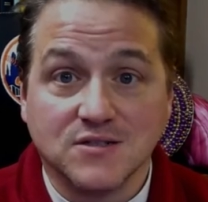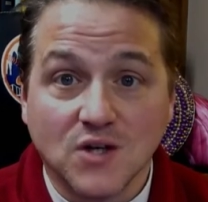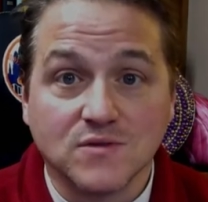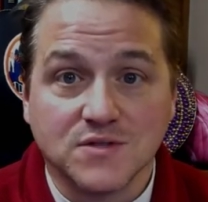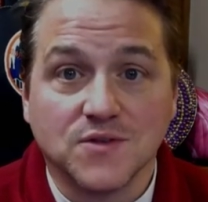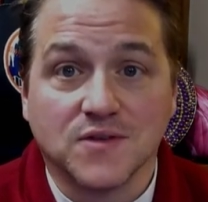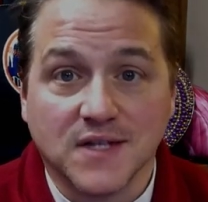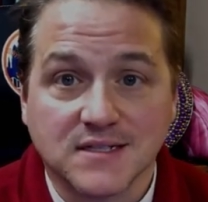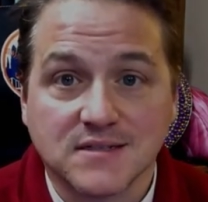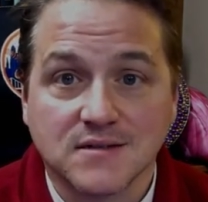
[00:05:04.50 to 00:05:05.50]
don't do
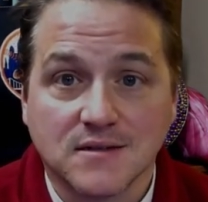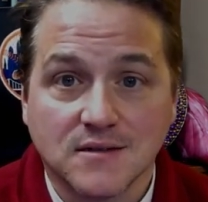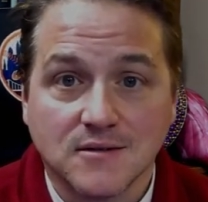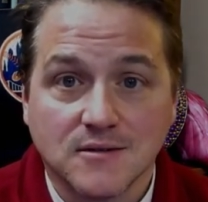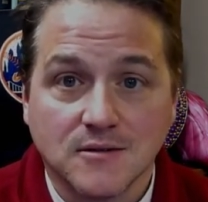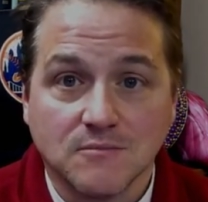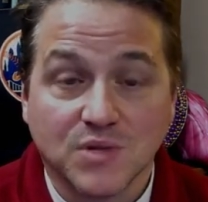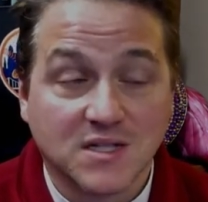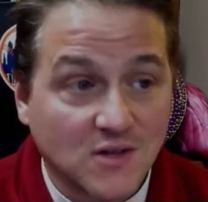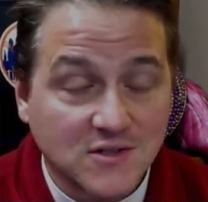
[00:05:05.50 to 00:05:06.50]
this,
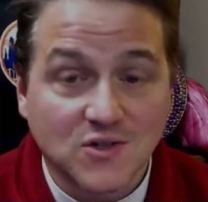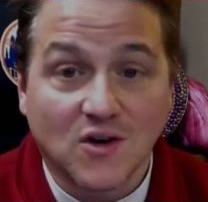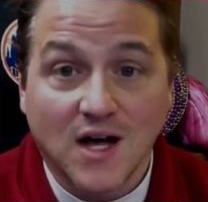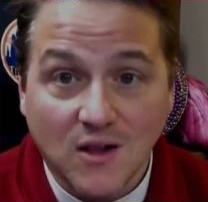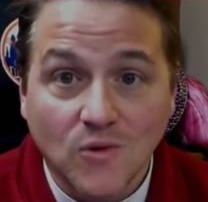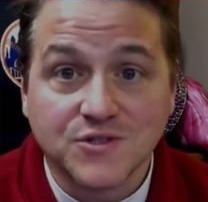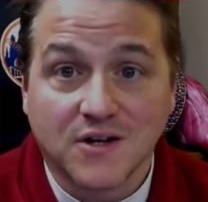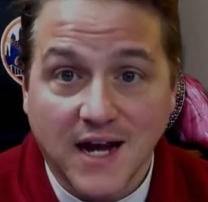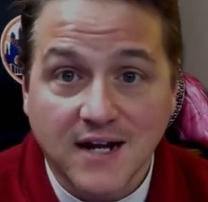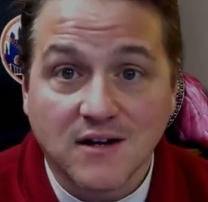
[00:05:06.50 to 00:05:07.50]
but it's also I'll hold your
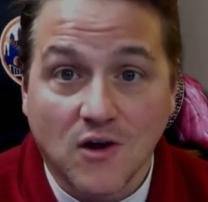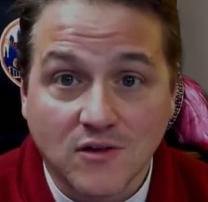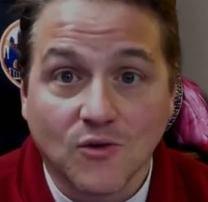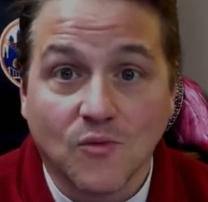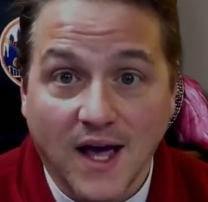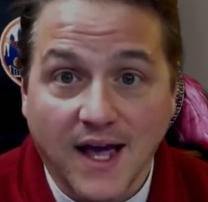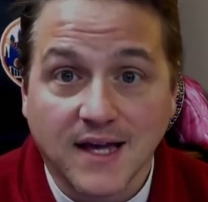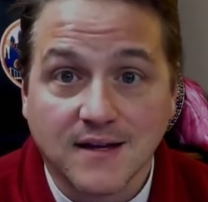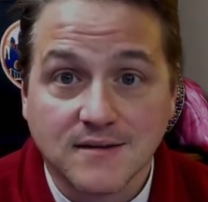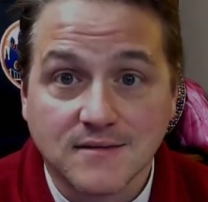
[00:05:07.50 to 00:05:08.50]
hand along the way.
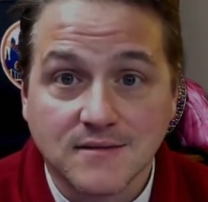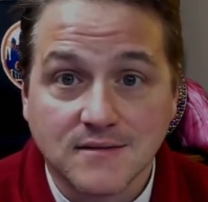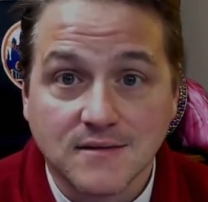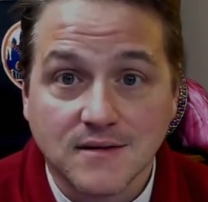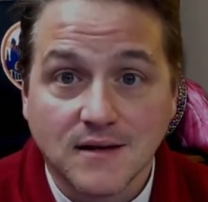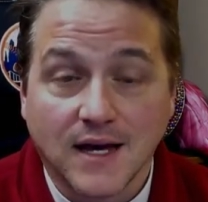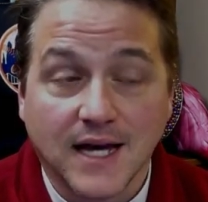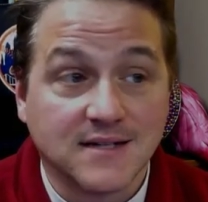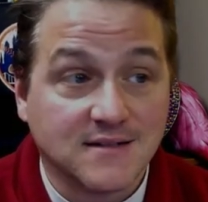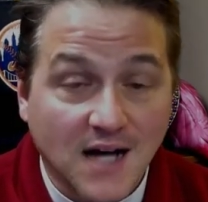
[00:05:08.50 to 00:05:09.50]

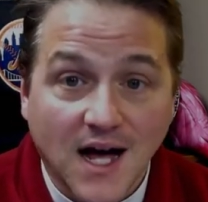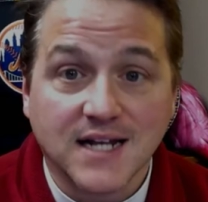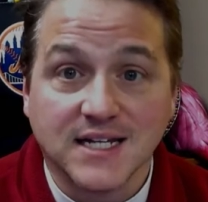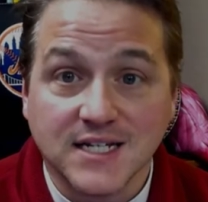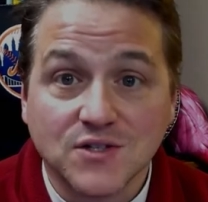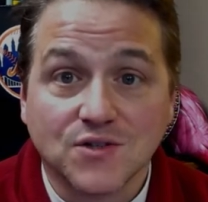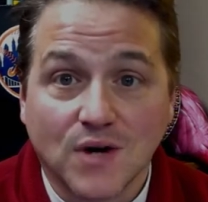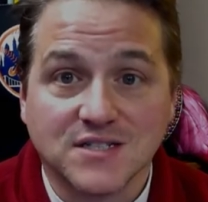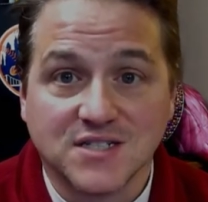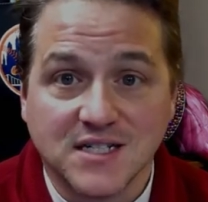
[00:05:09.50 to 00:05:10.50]
And God in
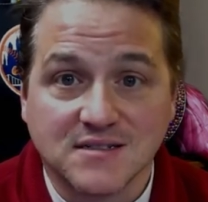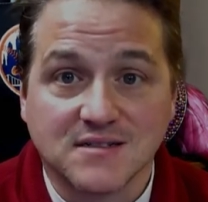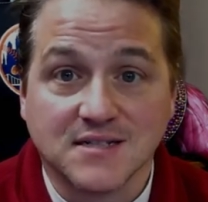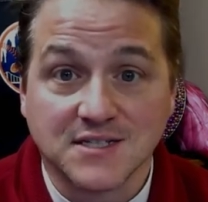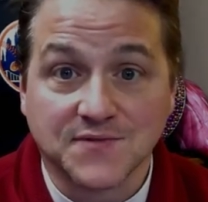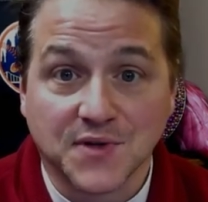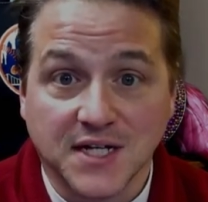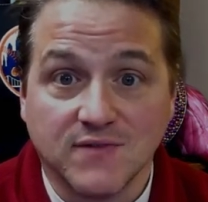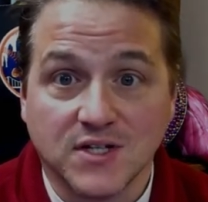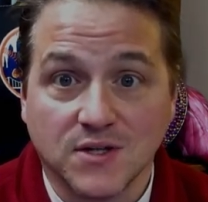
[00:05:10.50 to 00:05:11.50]
Christ Jesus has
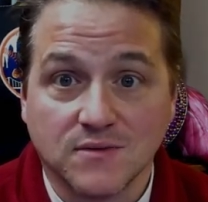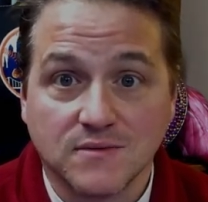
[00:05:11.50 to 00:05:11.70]
forgiven you.